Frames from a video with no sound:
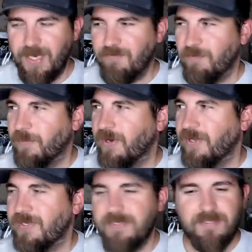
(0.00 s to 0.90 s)

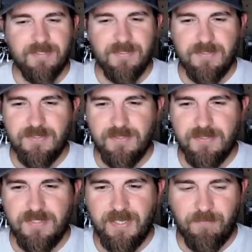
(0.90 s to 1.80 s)
Everybody,
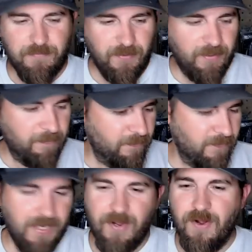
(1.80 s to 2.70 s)
tell Philip
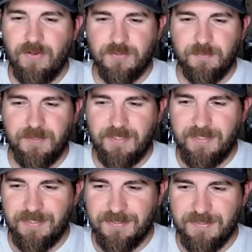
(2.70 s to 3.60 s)
how awesome he
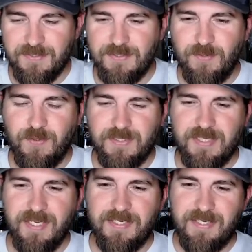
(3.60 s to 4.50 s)
is so his
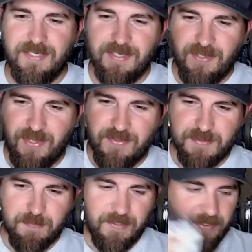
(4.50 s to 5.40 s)
head can get like this
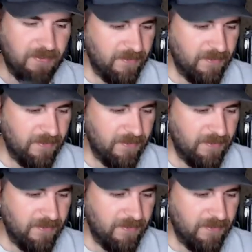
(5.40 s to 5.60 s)
big.